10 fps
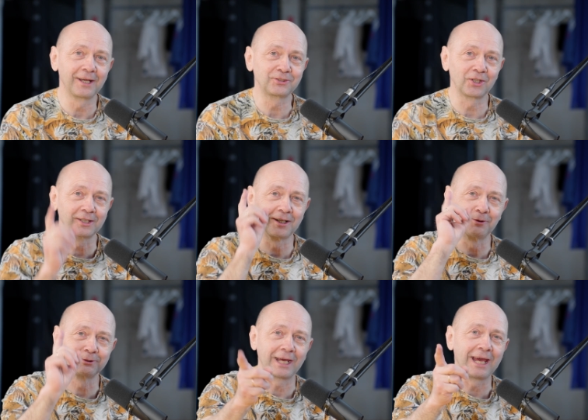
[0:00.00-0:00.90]
check
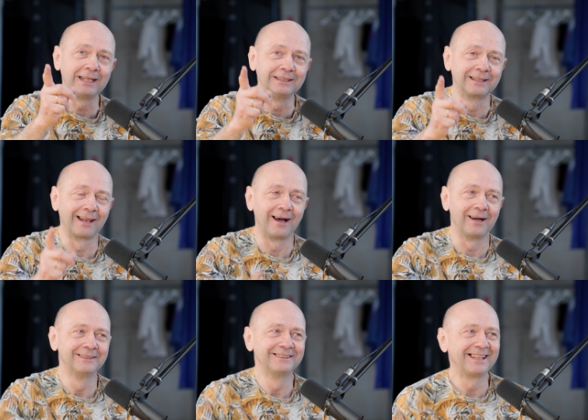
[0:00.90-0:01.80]
out Endla
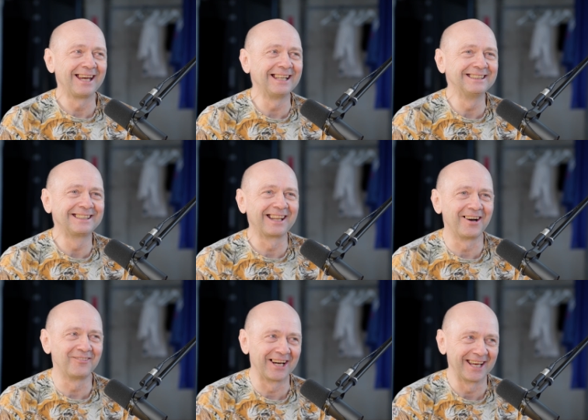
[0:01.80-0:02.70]
and
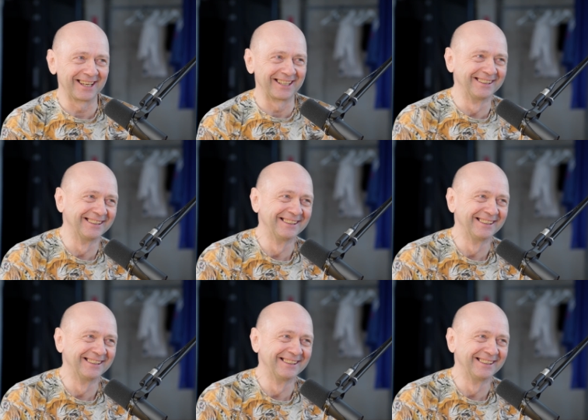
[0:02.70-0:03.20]
Lava have.